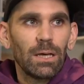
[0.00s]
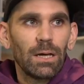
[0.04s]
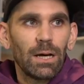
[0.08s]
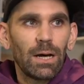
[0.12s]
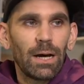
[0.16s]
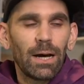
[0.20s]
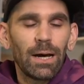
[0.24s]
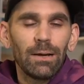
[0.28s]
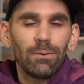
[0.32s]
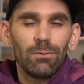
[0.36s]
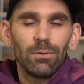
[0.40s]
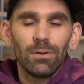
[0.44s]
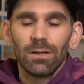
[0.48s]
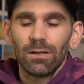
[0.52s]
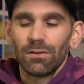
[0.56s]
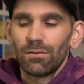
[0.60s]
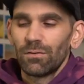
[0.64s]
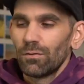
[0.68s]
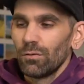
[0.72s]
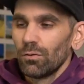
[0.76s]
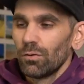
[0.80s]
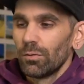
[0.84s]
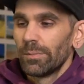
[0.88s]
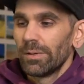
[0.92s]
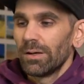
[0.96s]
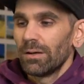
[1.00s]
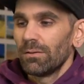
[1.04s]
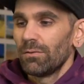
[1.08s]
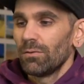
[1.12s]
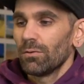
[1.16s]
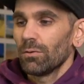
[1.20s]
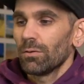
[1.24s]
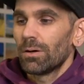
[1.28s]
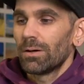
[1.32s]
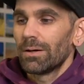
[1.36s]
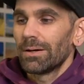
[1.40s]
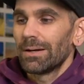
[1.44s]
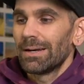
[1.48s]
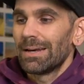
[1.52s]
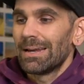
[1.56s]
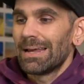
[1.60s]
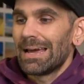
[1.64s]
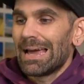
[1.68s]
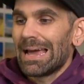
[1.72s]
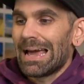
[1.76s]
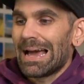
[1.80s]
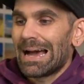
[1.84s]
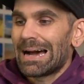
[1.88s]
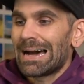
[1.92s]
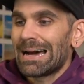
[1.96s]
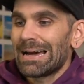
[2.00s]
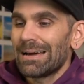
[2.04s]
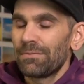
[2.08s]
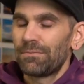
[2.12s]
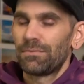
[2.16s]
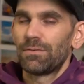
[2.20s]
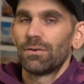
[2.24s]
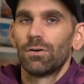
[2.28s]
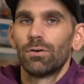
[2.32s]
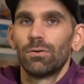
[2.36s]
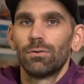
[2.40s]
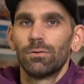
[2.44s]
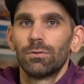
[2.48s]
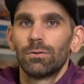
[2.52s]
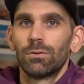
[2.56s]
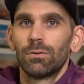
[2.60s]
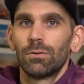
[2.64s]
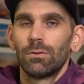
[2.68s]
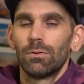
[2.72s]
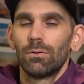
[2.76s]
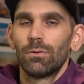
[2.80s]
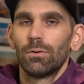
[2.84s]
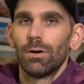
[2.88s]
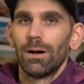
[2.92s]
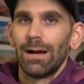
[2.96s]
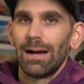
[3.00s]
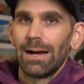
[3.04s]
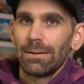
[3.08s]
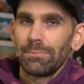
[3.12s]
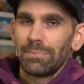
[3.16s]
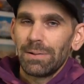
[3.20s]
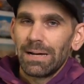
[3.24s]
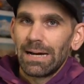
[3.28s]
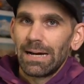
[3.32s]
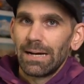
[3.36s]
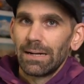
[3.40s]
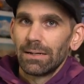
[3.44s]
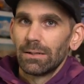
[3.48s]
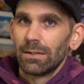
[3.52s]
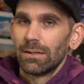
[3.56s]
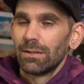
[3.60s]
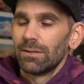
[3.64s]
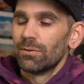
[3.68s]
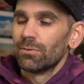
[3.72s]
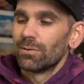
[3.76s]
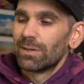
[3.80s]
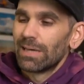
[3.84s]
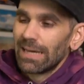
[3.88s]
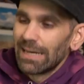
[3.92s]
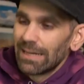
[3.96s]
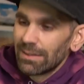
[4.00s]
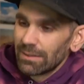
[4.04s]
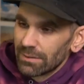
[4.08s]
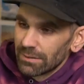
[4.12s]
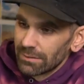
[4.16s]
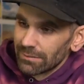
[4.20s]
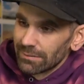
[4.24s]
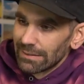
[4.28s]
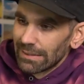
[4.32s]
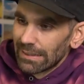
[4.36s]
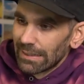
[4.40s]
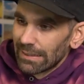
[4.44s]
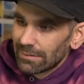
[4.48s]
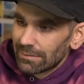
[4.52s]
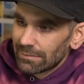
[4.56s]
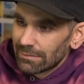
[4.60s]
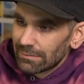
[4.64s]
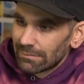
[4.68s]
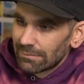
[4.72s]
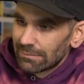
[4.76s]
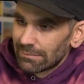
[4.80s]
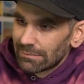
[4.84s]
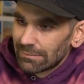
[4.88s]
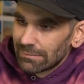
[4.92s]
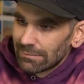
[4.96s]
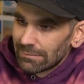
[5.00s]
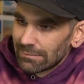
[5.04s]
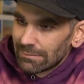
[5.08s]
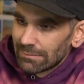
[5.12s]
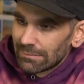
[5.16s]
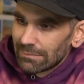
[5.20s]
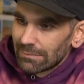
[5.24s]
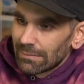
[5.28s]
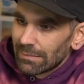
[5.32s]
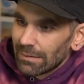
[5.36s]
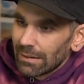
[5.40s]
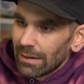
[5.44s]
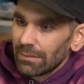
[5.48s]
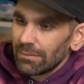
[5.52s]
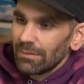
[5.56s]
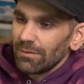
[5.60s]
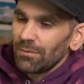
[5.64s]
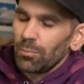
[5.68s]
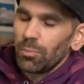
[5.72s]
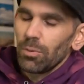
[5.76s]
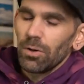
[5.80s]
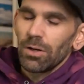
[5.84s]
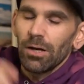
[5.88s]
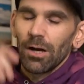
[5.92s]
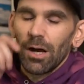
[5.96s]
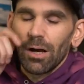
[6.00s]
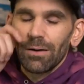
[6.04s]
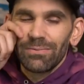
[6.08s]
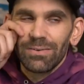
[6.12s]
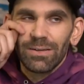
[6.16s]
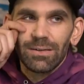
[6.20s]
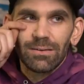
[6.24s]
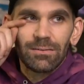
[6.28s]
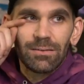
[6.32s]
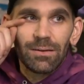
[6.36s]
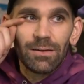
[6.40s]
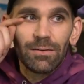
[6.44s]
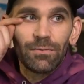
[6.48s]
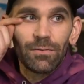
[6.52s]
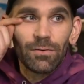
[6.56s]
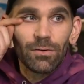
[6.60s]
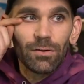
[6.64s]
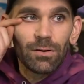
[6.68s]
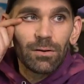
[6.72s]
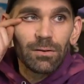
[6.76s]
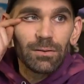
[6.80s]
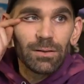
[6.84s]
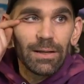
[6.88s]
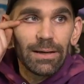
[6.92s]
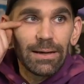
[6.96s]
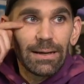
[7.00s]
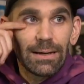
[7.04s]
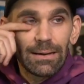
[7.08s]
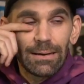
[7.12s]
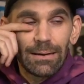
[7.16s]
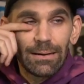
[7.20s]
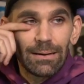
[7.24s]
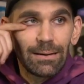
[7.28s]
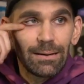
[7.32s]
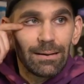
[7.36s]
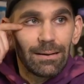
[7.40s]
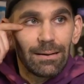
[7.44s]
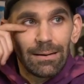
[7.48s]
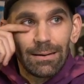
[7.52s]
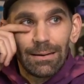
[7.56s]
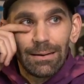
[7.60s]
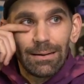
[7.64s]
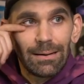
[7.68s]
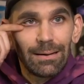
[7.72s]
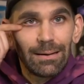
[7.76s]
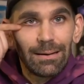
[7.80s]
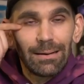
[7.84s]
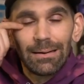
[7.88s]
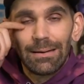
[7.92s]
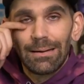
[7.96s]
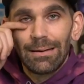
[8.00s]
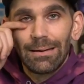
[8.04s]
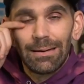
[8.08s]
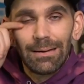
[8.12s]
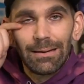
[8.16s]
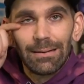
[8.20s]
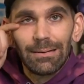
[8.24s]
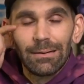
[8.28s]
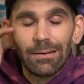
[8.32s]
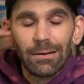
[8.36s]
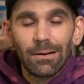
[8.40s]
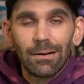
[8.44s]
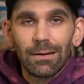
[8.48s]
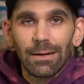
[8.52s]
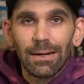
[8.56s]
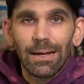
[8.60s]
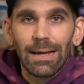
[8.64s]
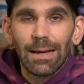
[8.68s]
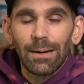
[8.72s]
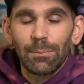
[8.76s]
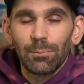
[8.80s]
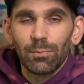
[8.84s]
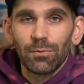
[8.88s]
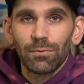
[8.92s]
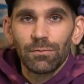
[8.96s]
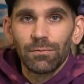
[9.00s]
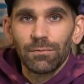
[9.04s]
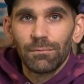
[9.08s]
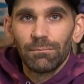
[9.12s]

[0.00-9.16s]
I would assume if you're on an iPhone or iPad, you can't do that. Because it's pretty obvious. If you're on like a non-Apple